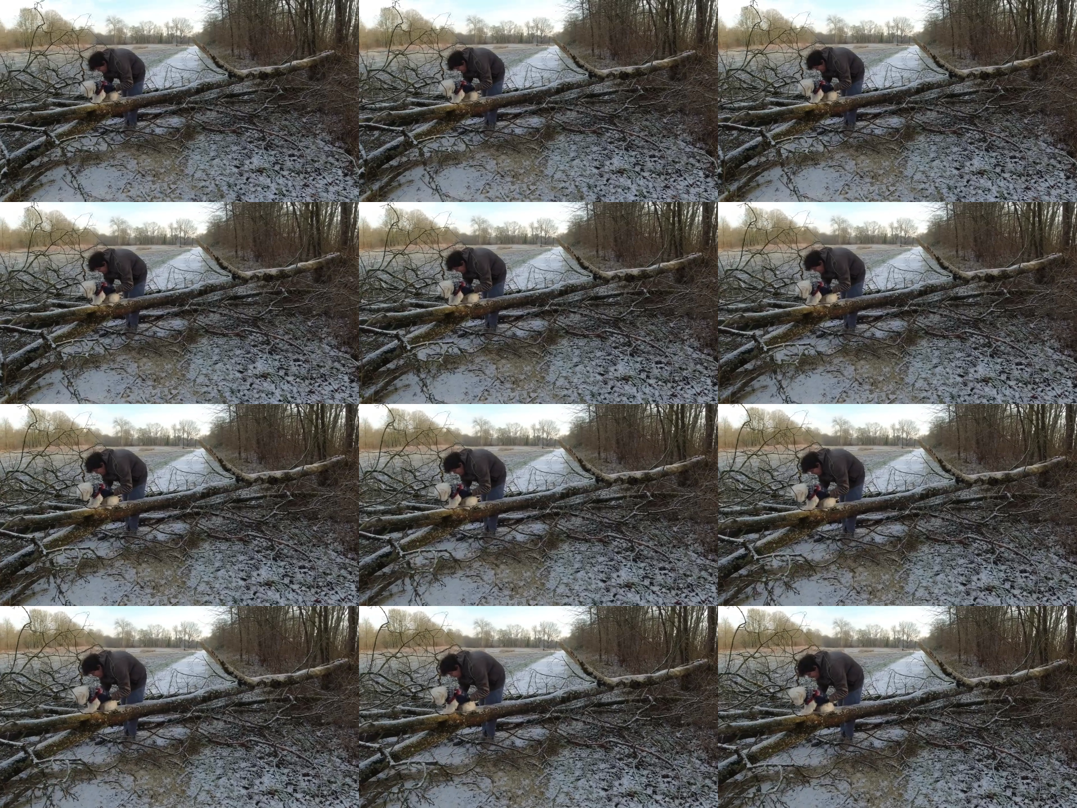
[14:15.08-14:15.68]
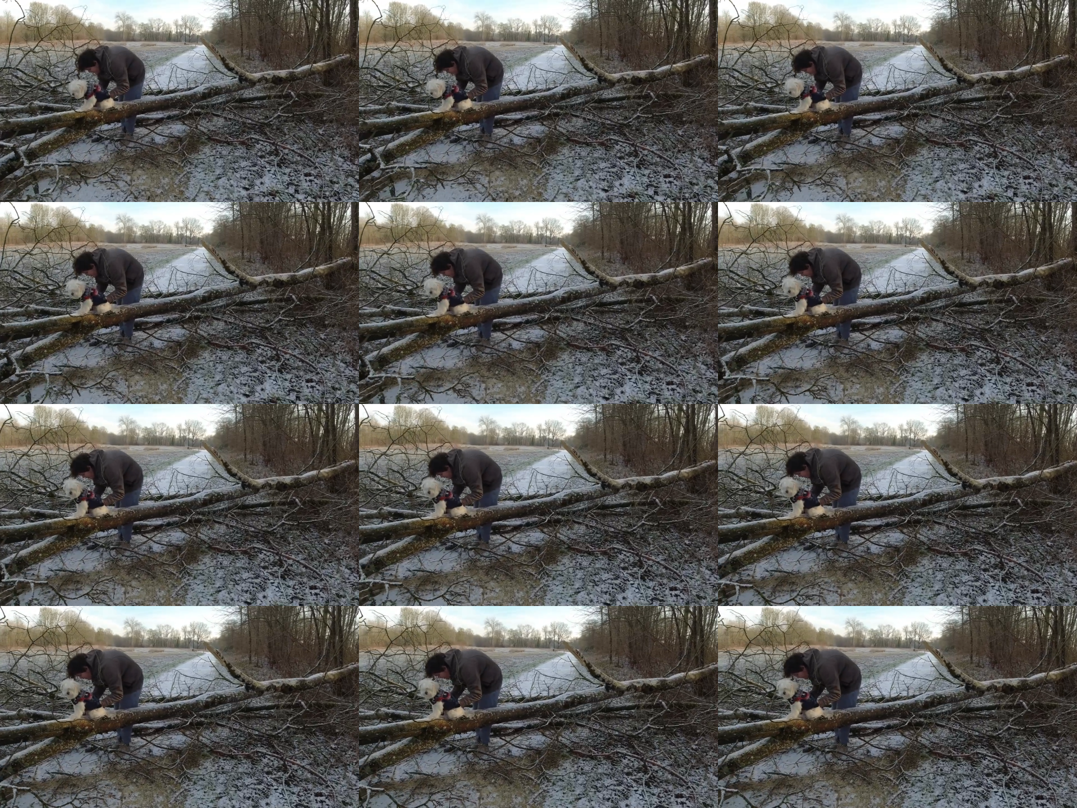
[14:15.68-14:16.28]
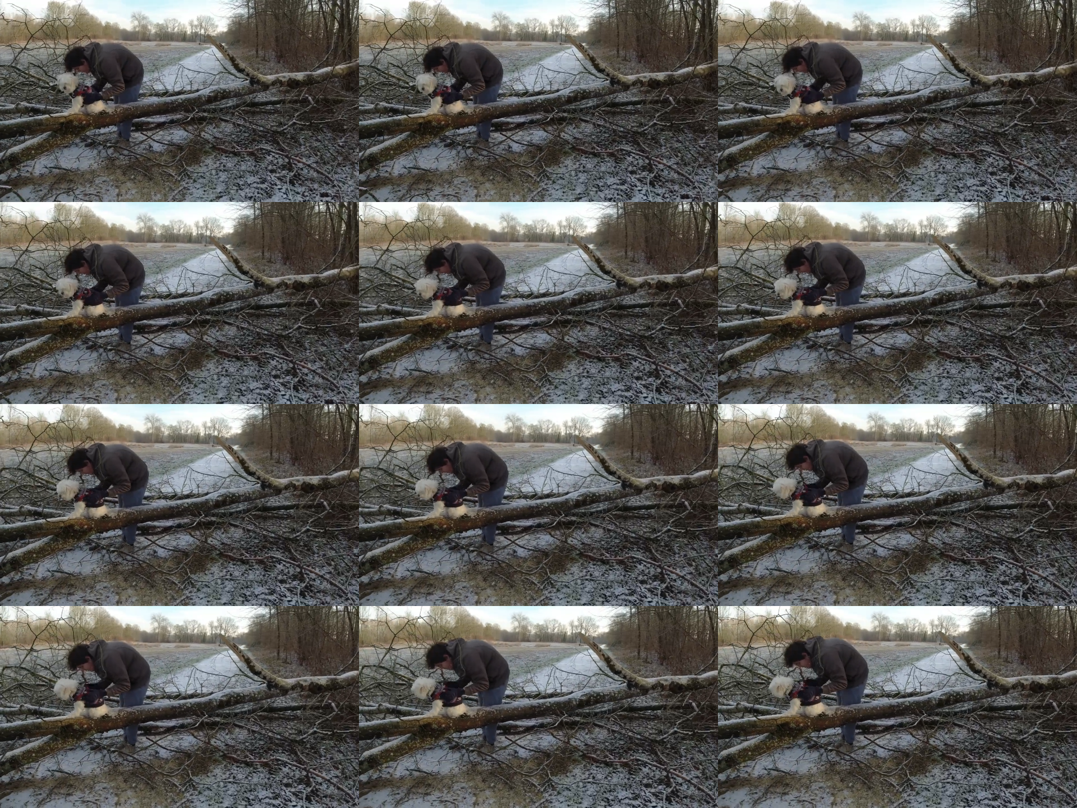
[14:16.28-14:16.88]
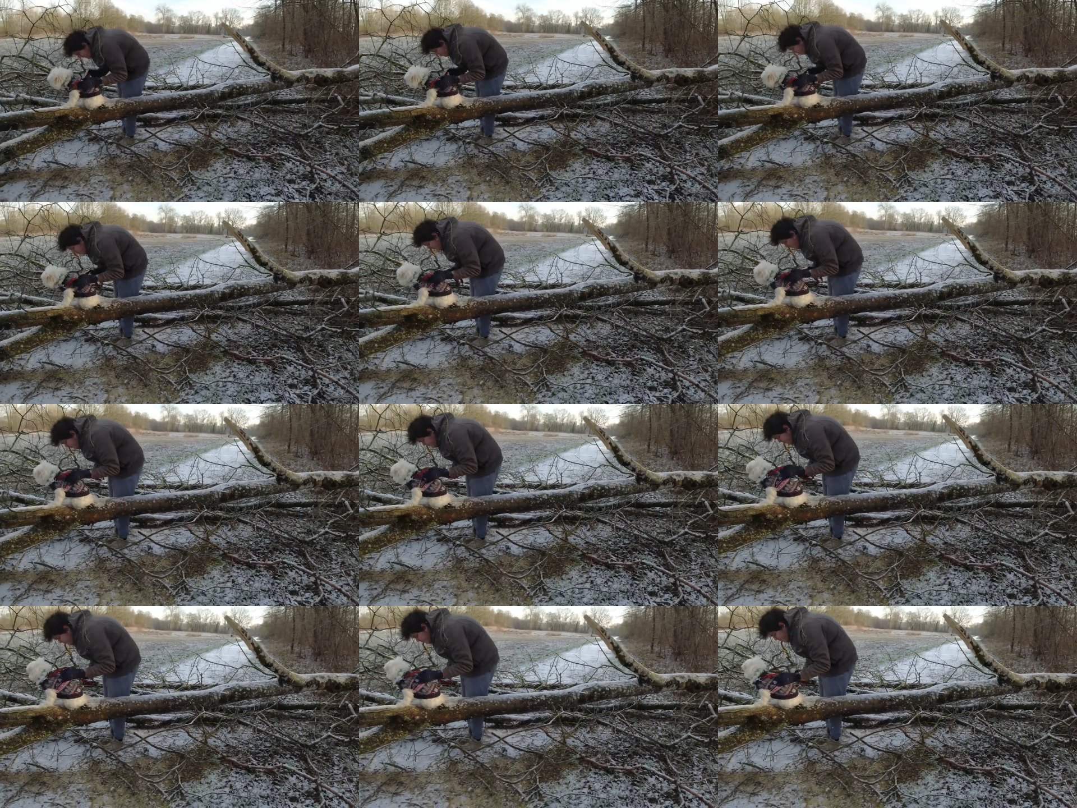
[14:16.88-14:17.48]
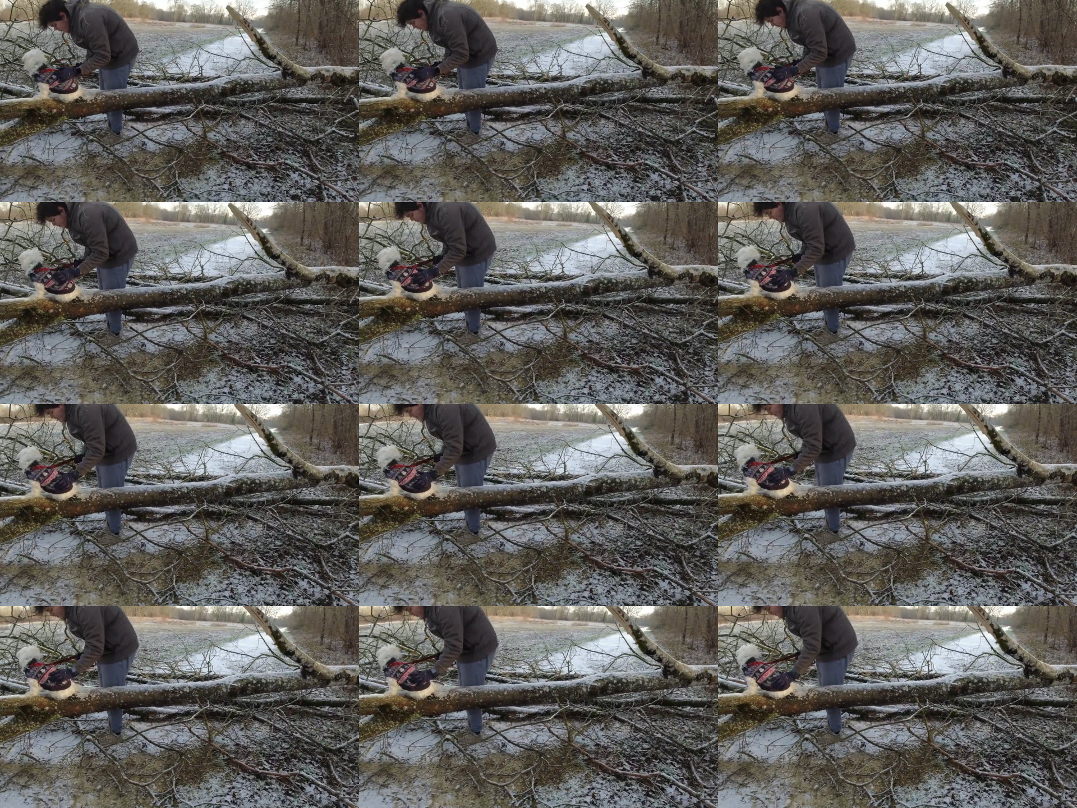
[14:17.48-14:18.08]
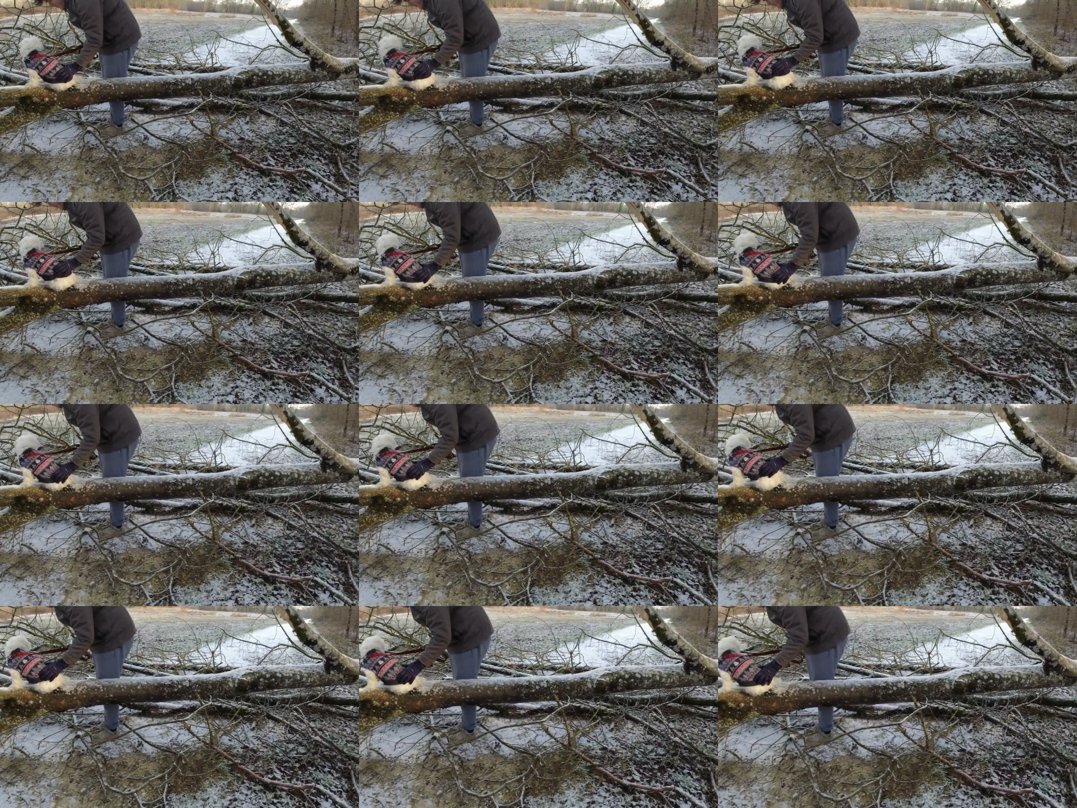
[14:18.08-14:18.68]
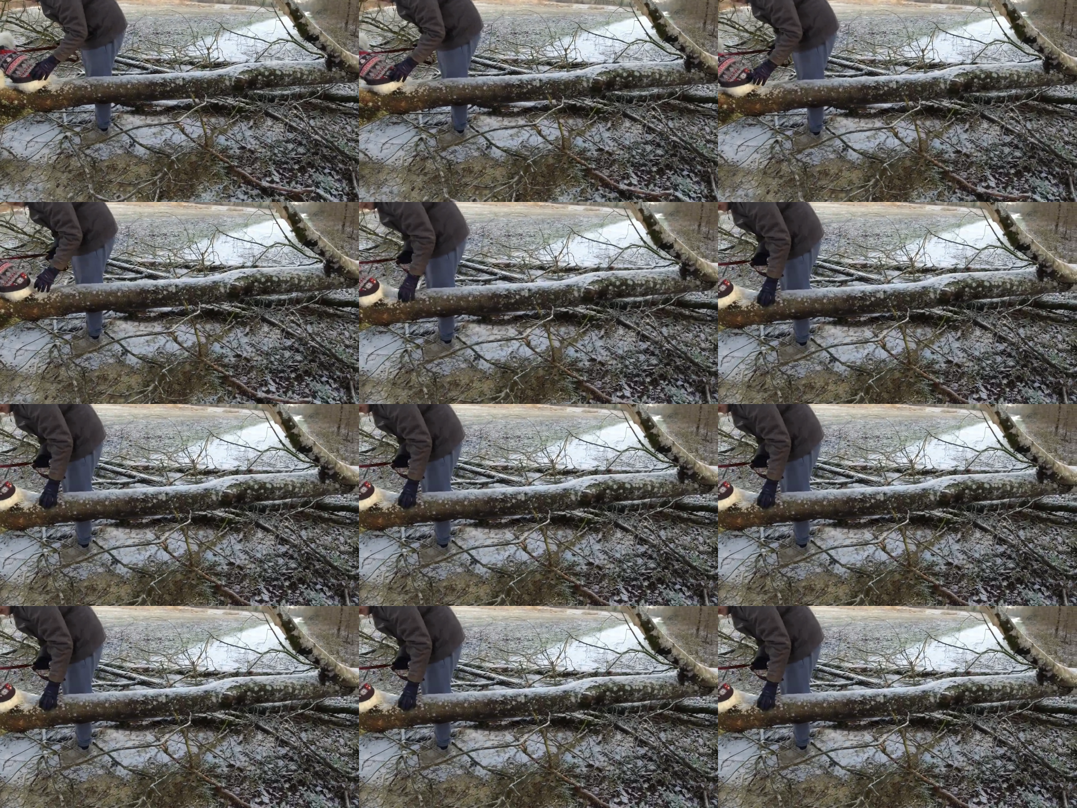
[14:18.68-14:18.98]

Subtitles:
Nobody's mouth can be seen.